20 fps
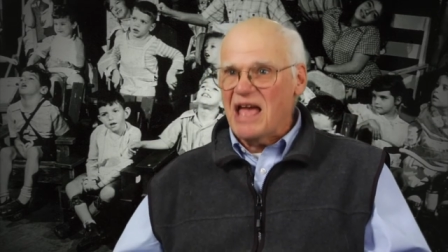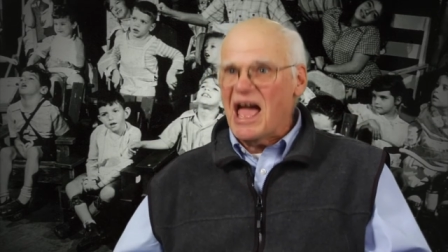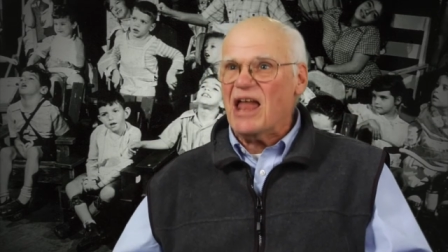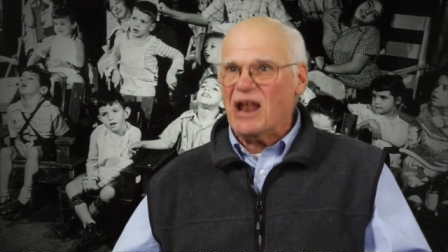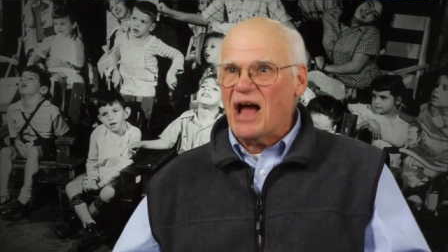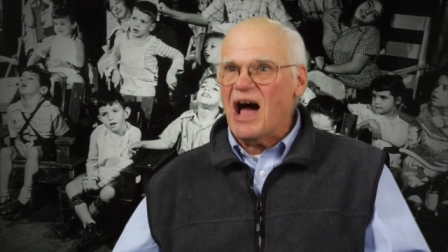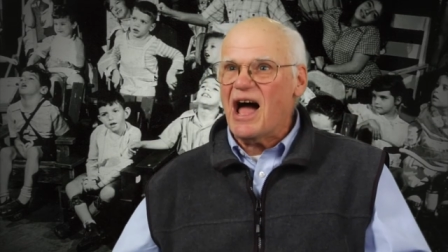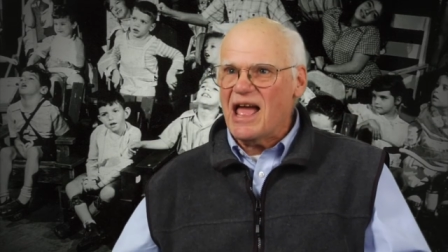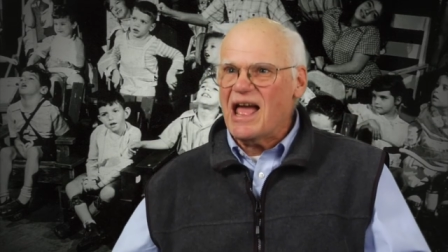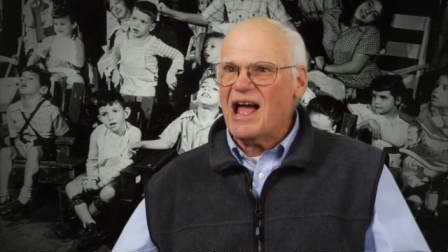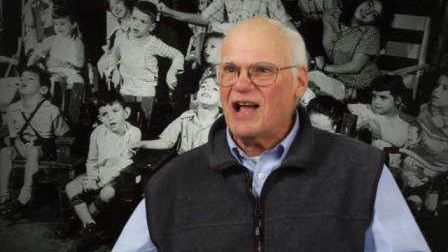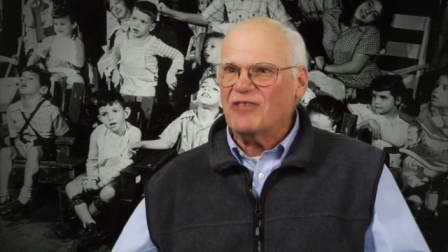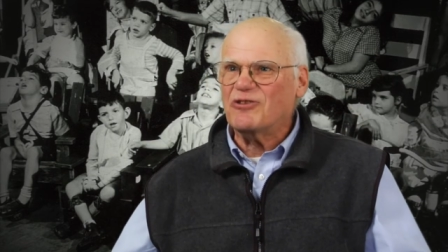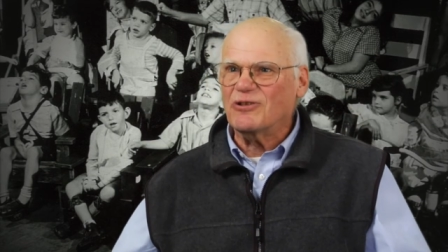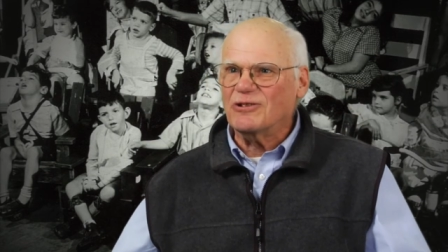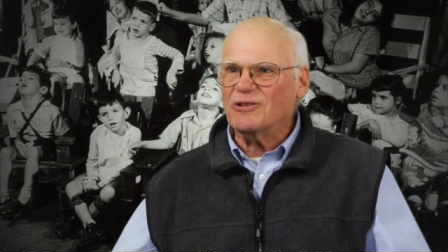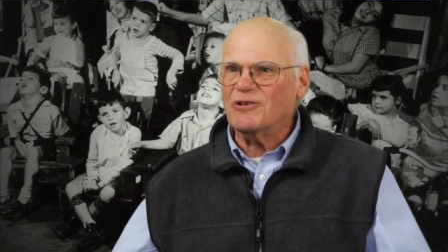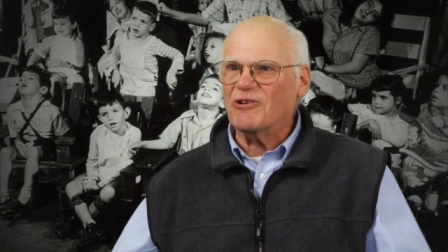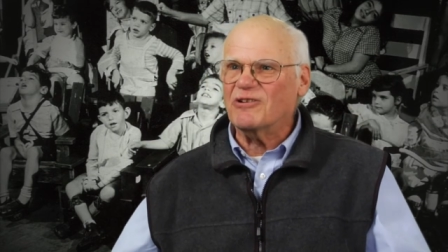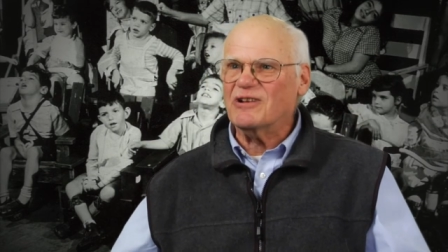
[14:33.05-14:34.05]
and I had
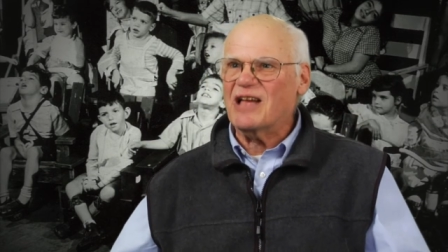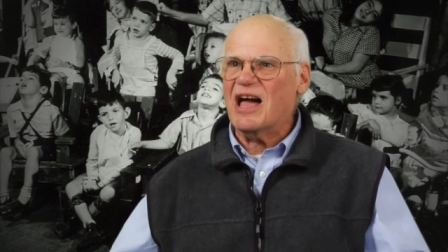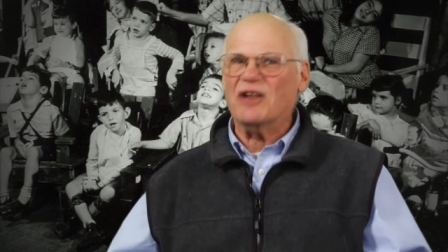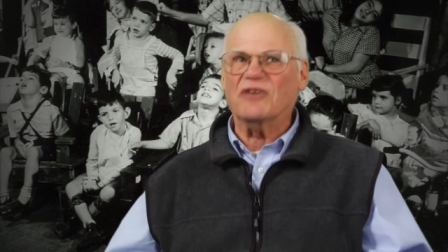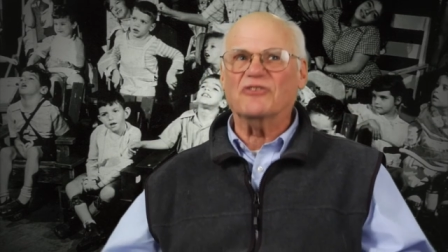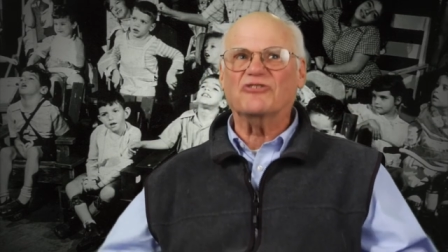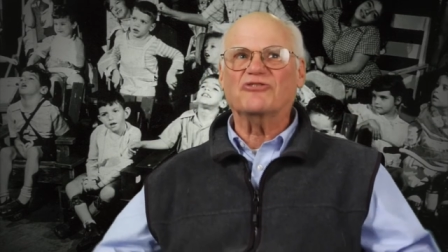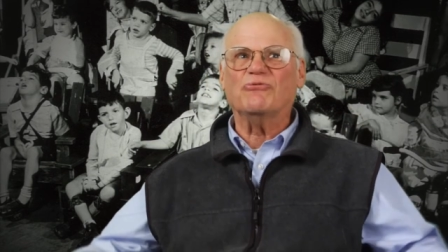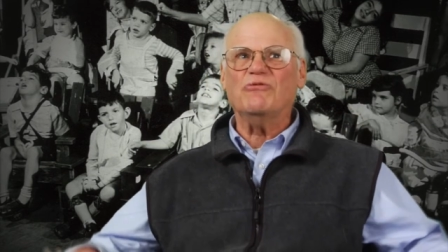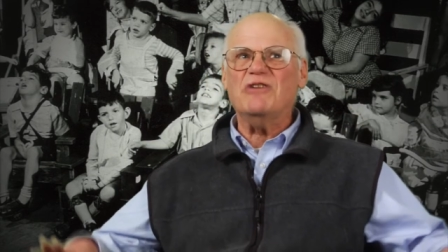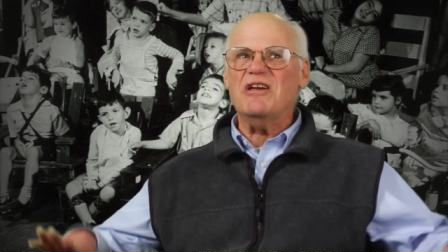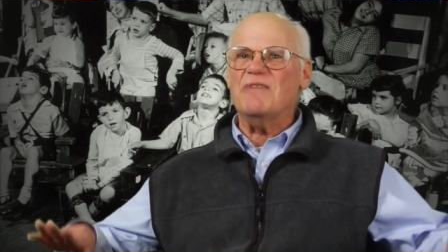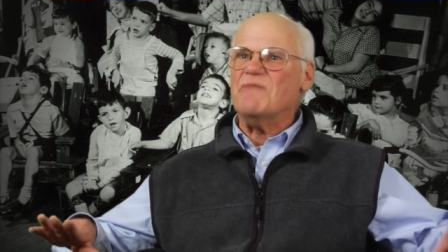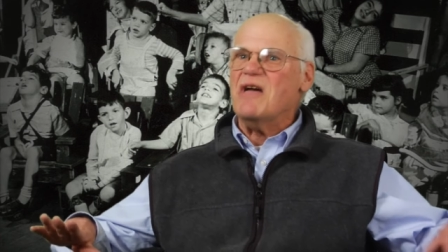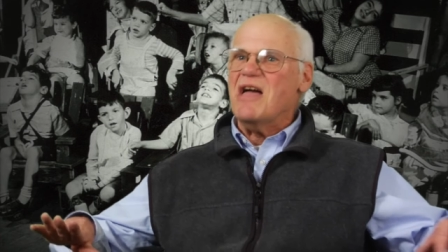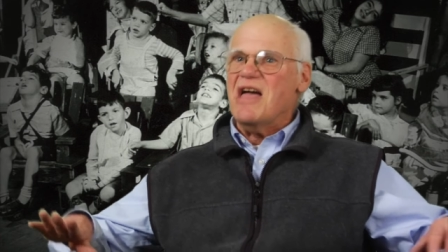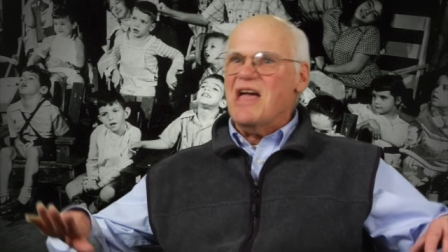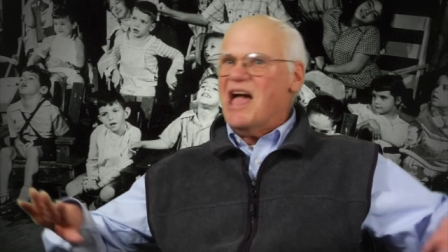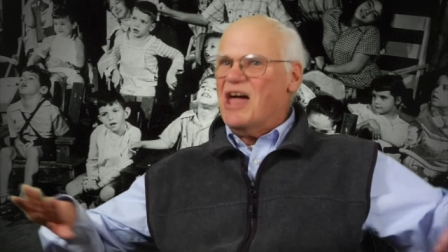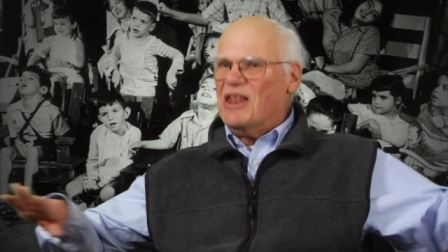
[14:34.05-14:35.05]
to learn how to swim,
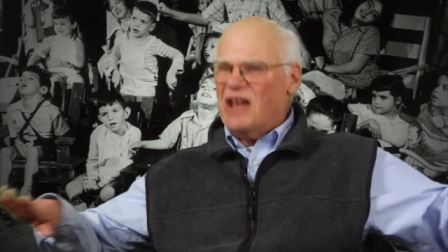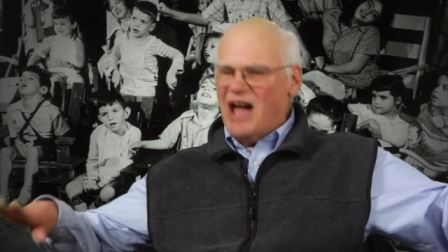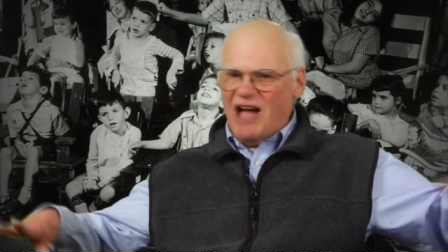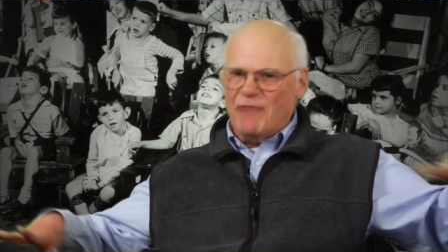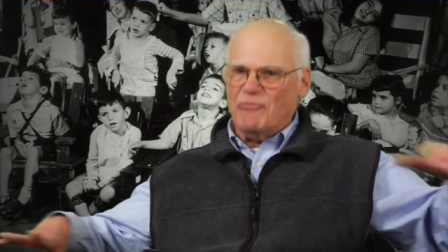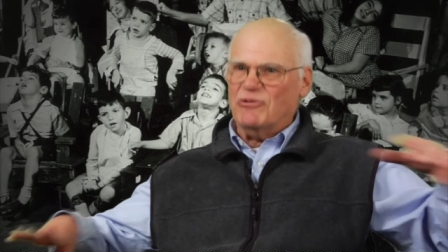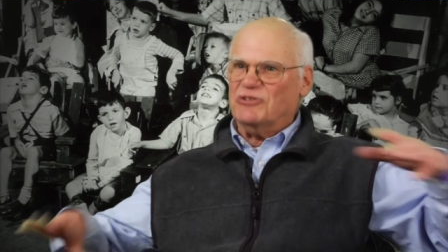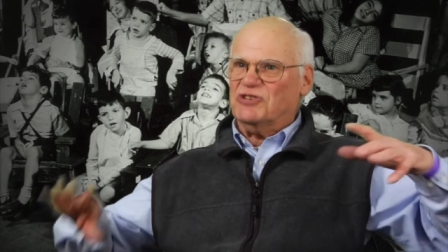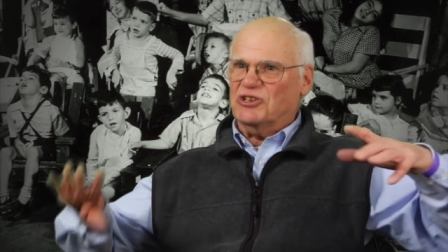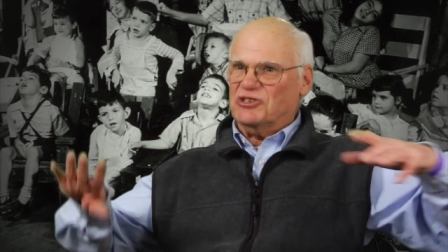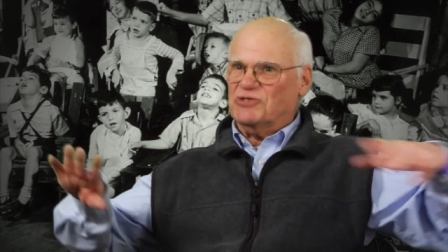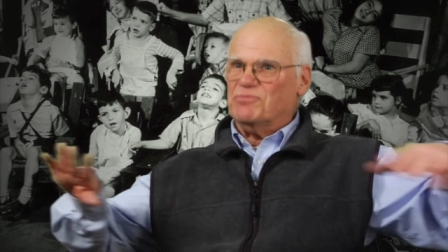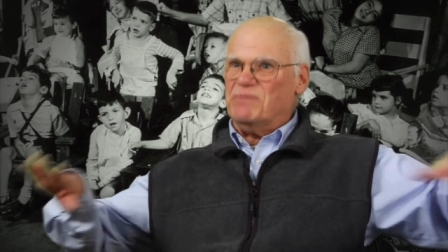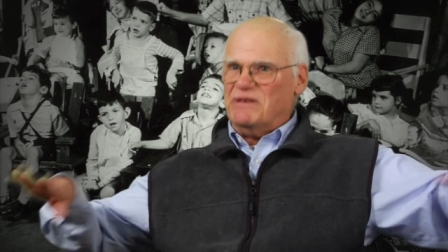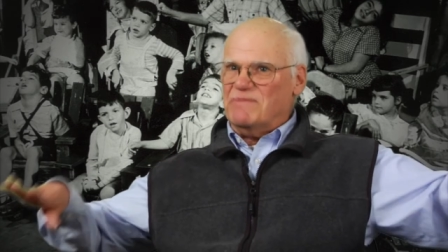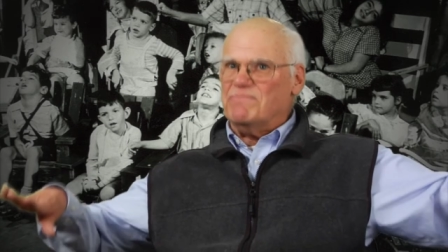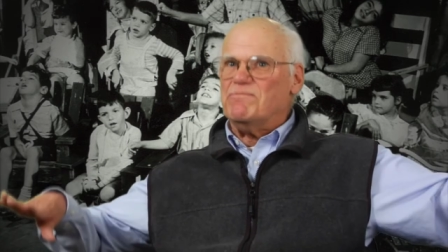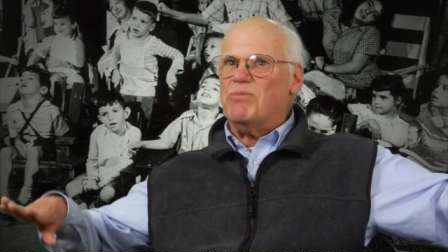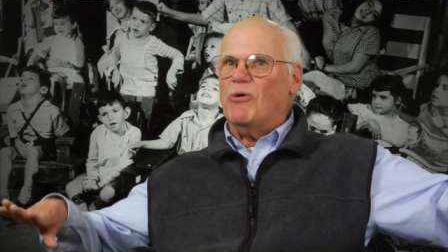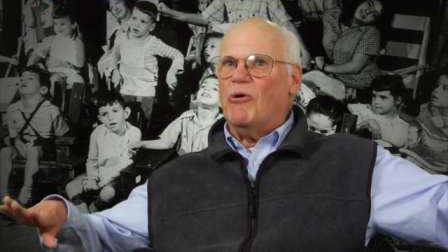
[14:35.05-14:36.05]
and I would just
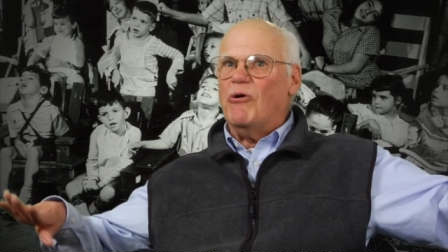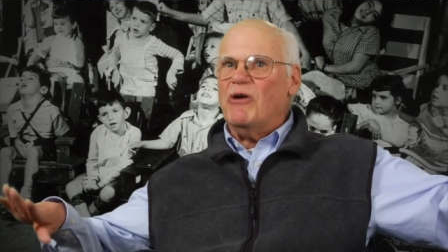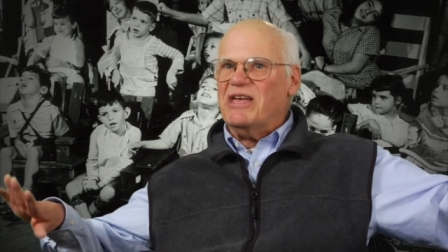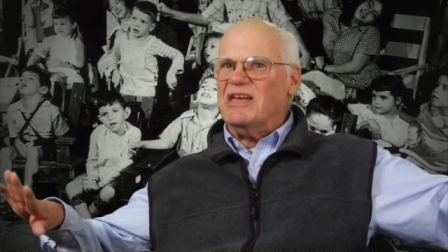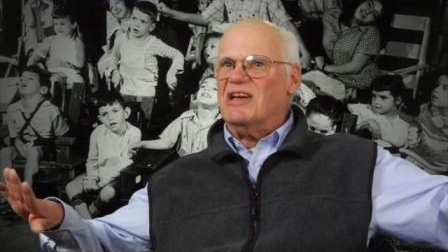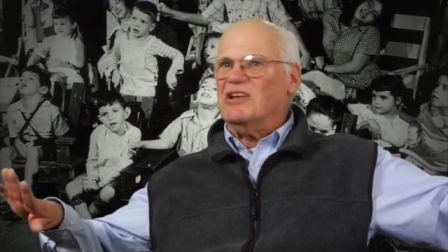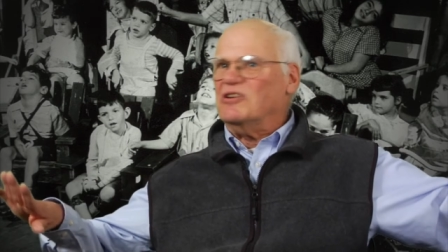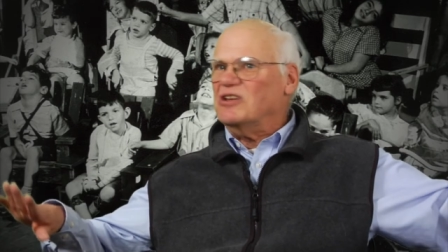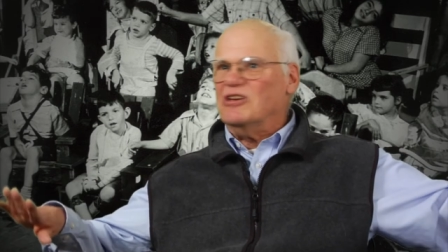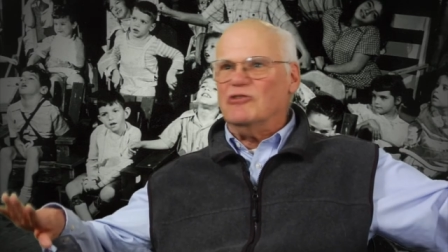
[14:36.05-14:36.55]
be buoyant.